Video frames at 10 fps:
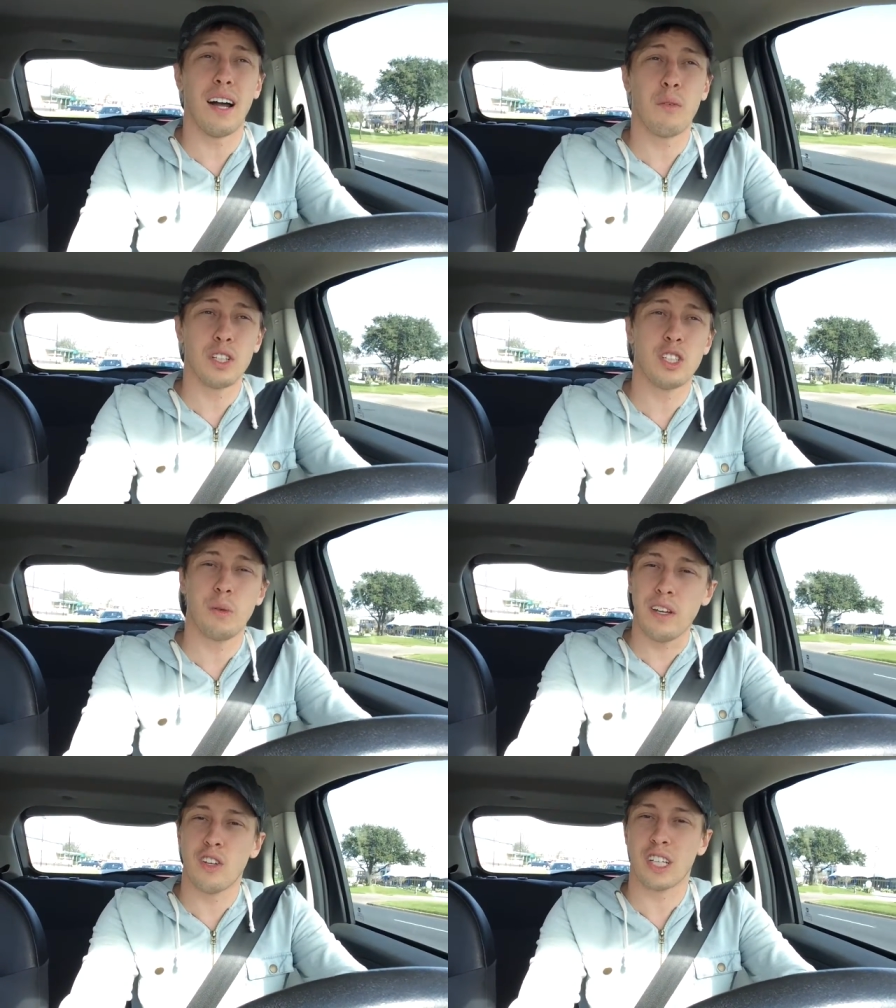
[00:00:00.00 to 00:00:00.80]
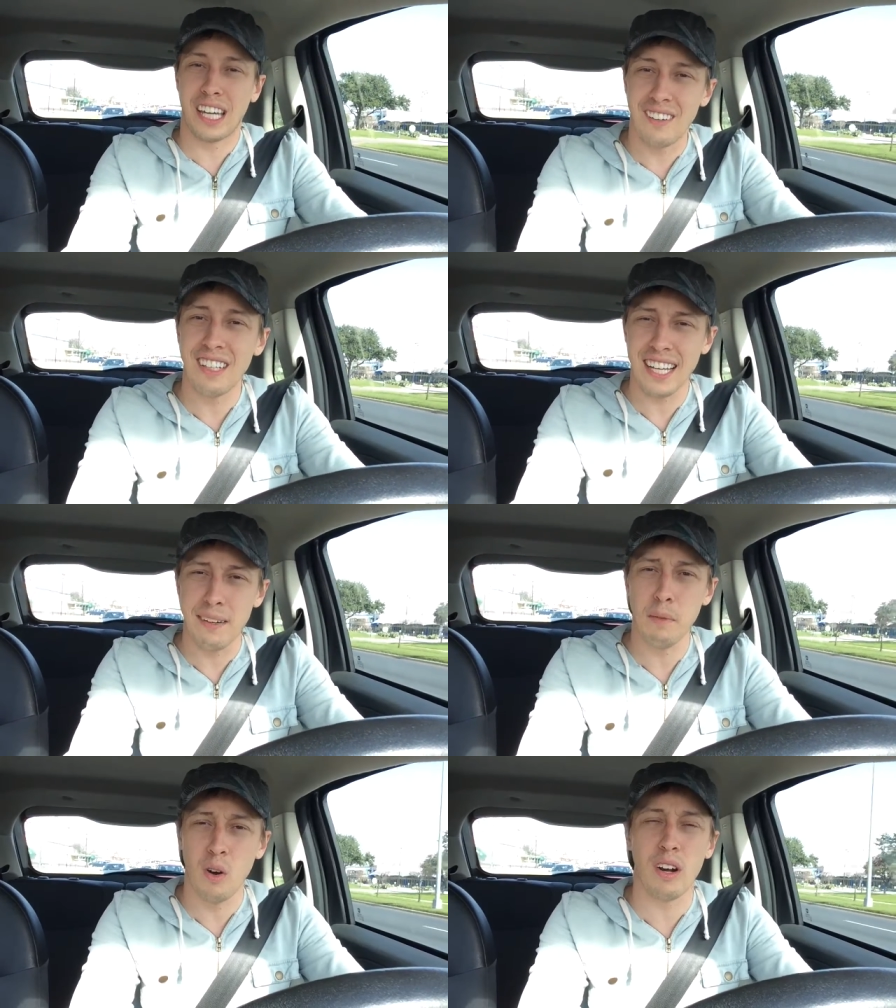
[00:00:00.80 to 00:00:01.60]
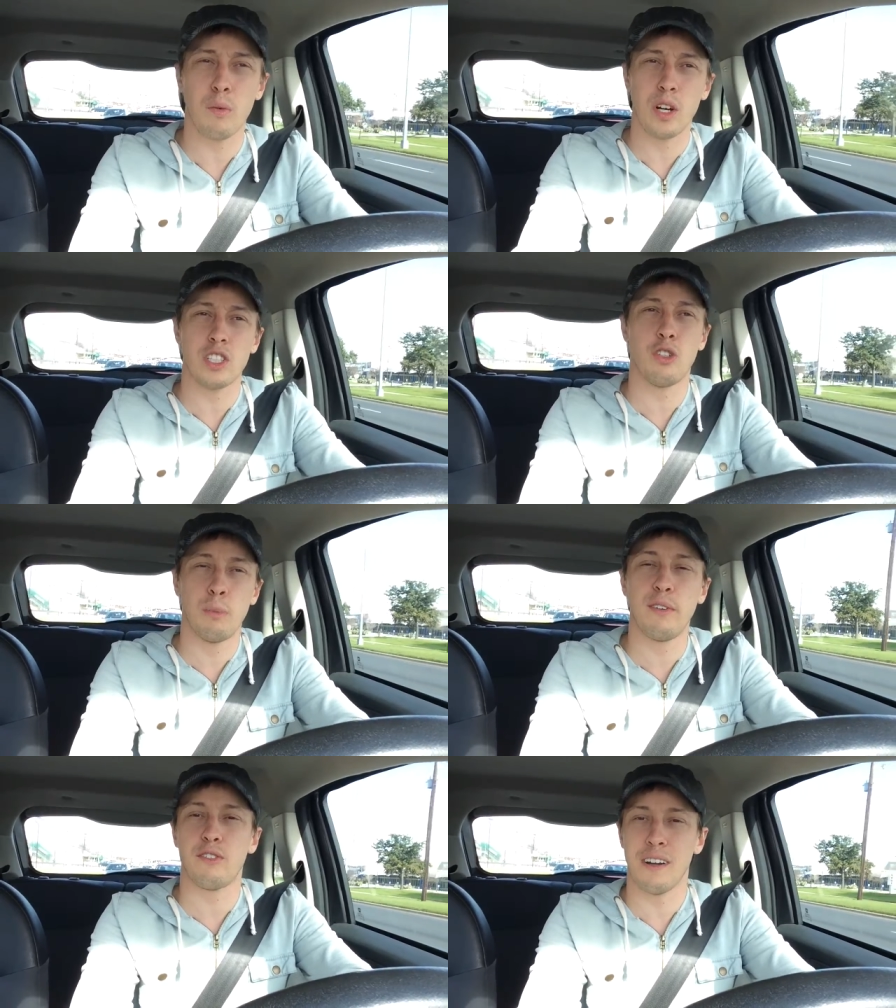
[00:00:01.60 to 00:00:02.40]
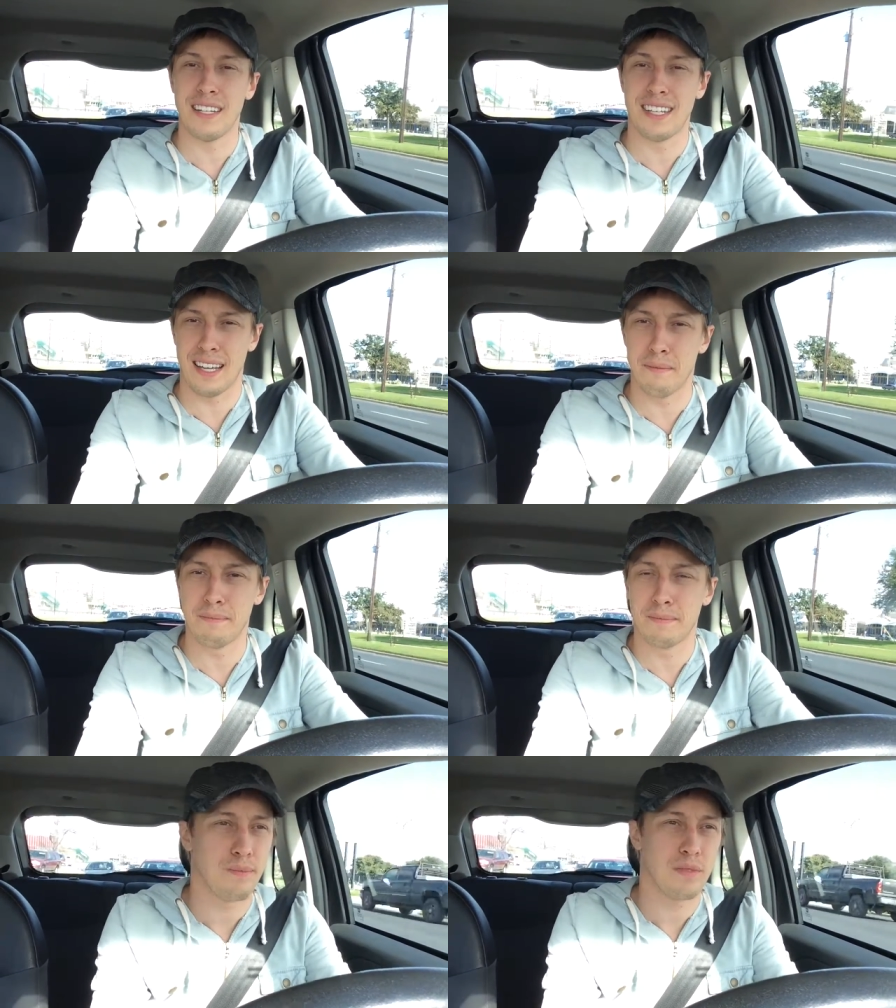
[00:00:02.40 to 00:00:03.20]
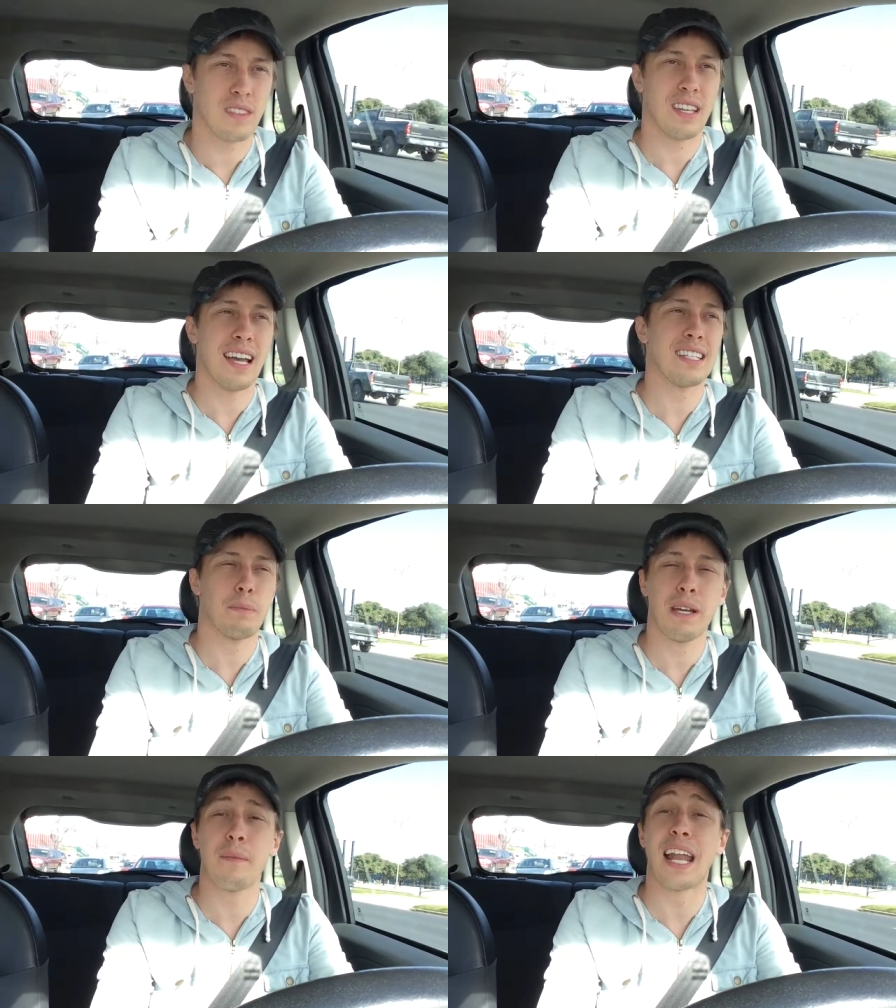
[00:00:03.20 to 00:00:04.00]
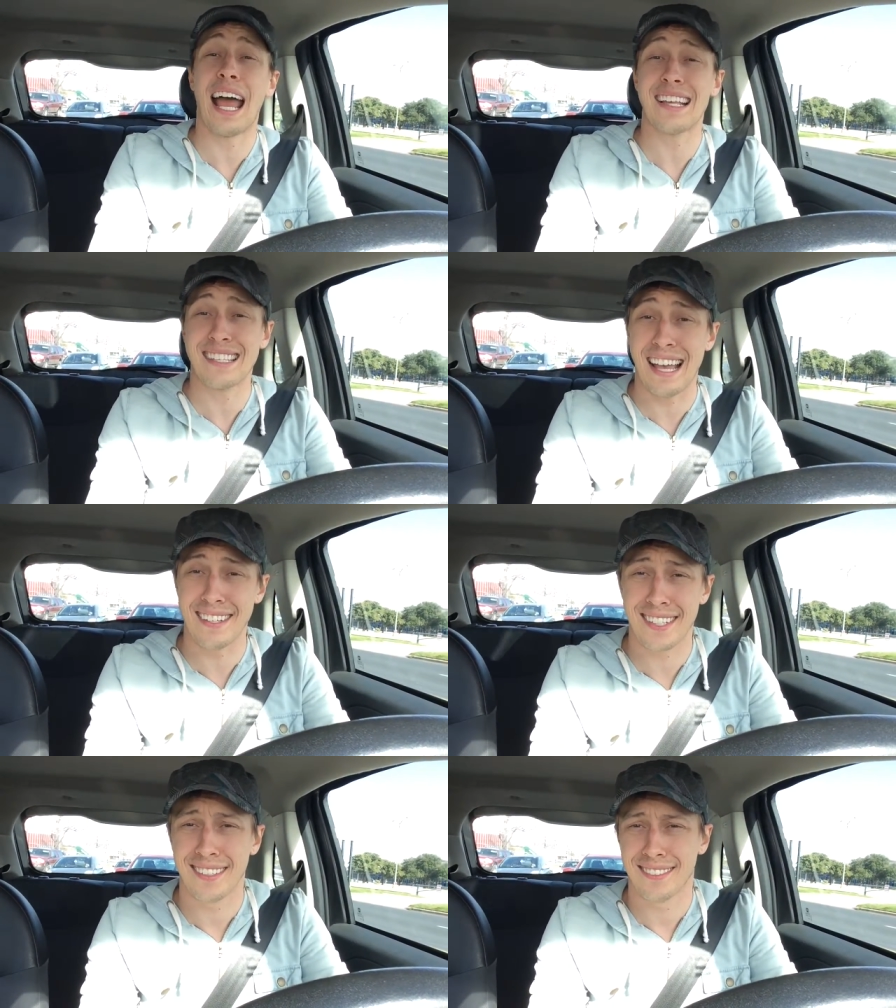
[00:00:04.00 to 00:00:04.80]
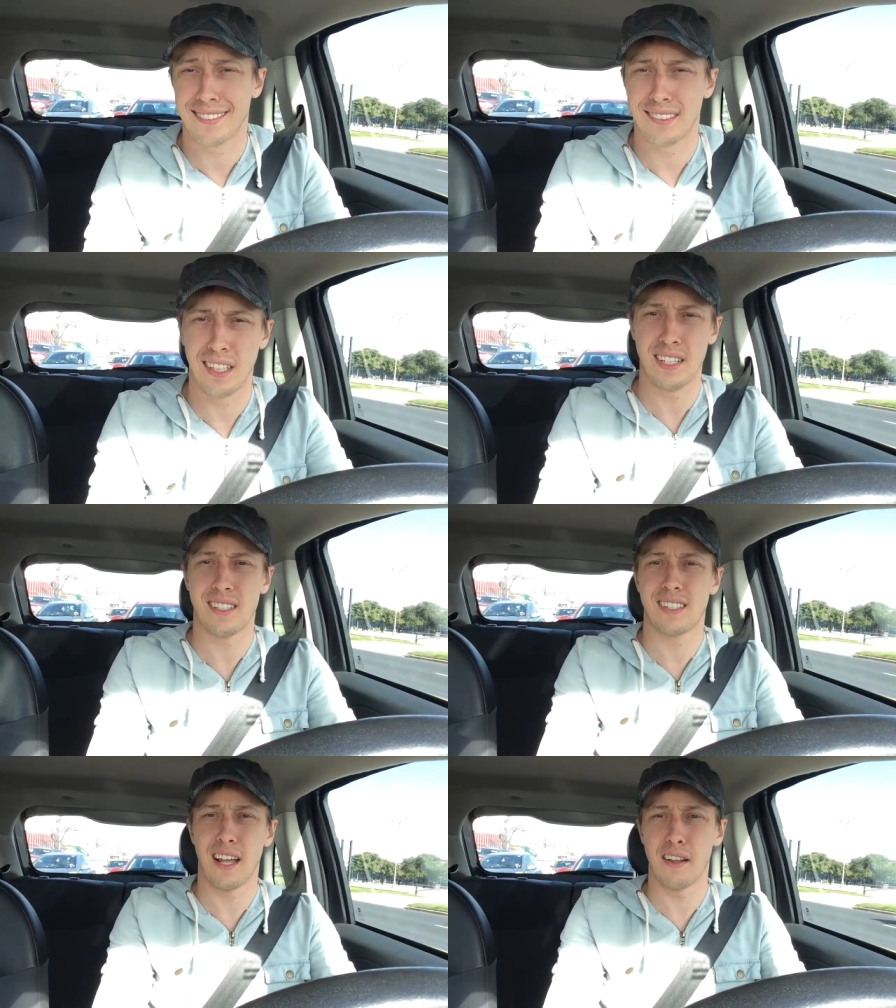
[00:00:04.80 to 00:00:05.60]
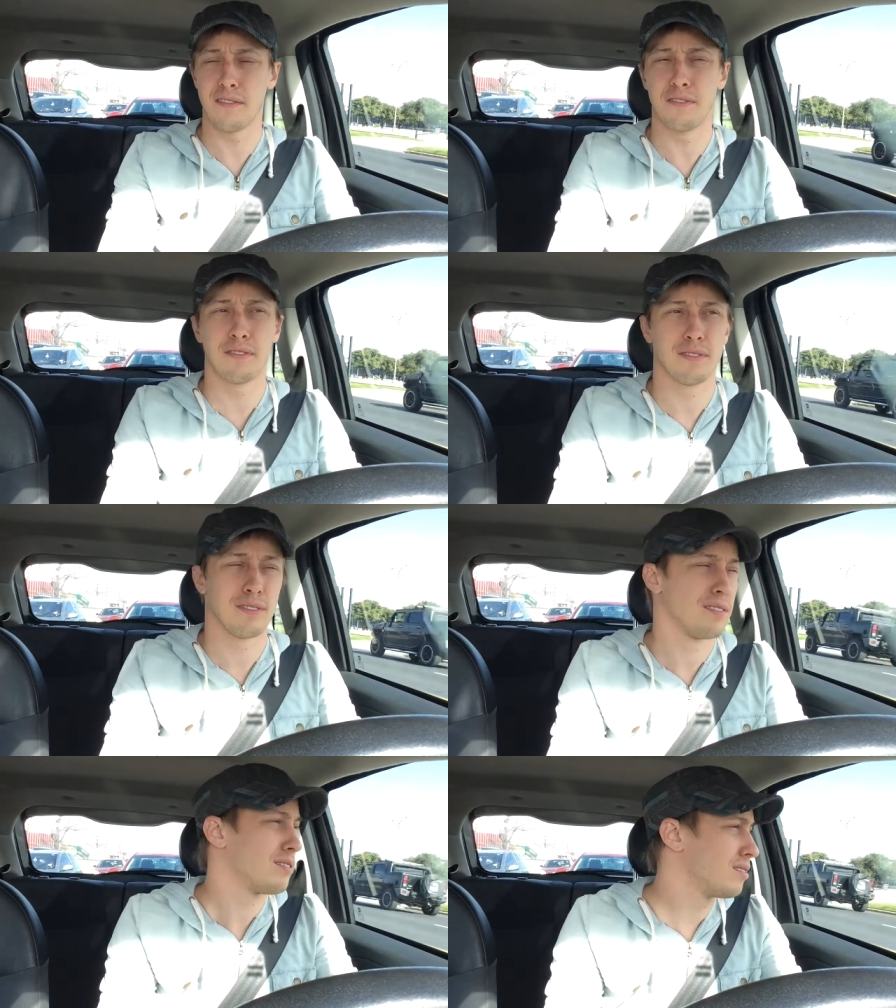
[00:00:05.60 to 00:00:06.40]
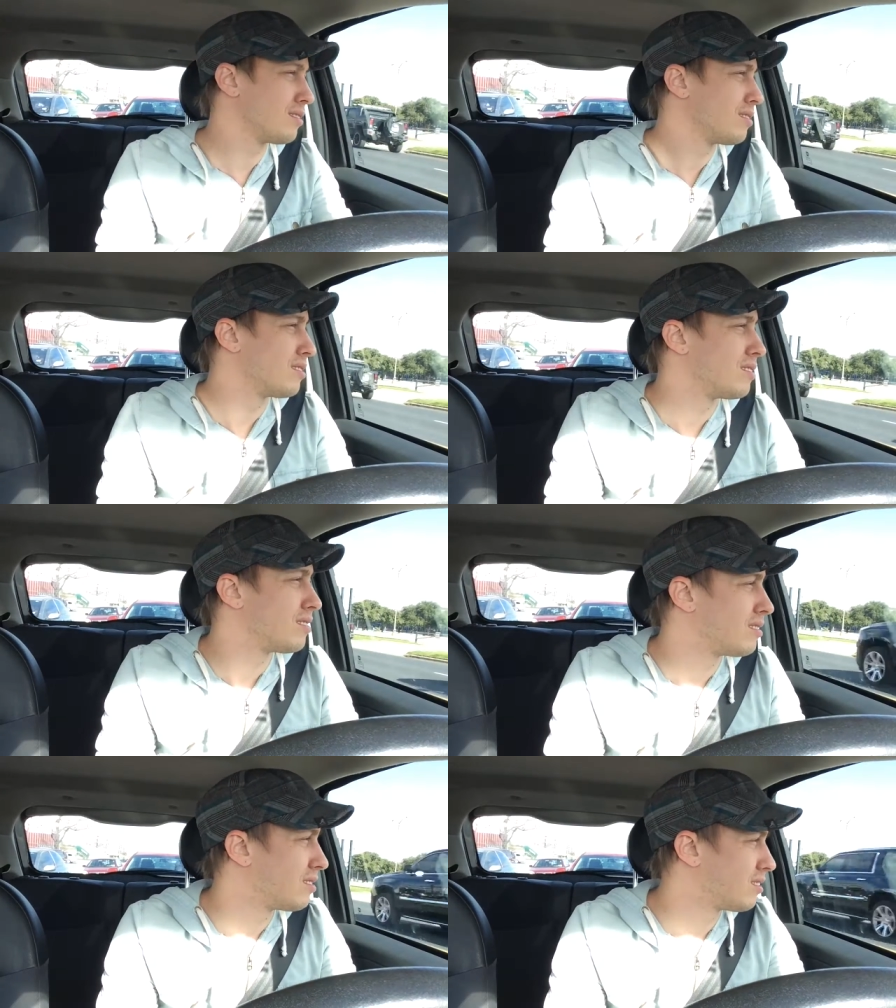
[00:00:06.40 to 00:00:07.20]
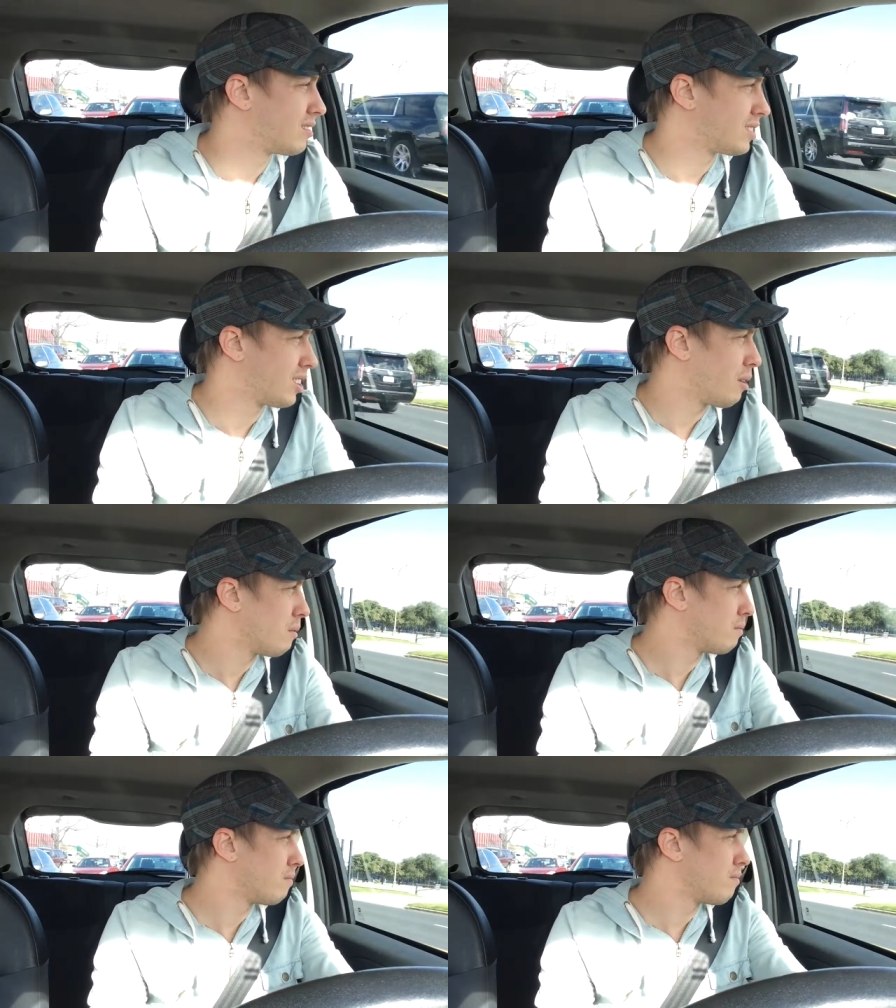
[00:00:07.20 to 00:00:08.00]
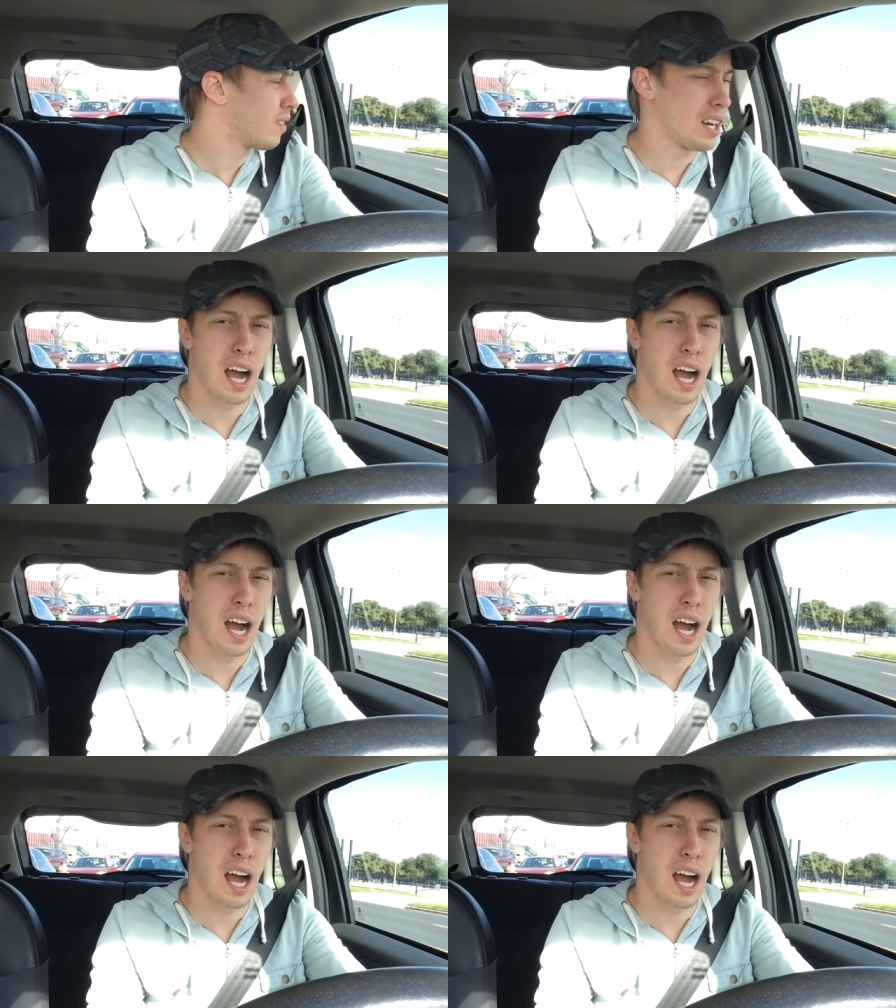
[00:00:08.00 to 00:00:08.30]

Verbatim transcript: I want to either kill him or I want to befriend him. He has to become an asset instead of you know, an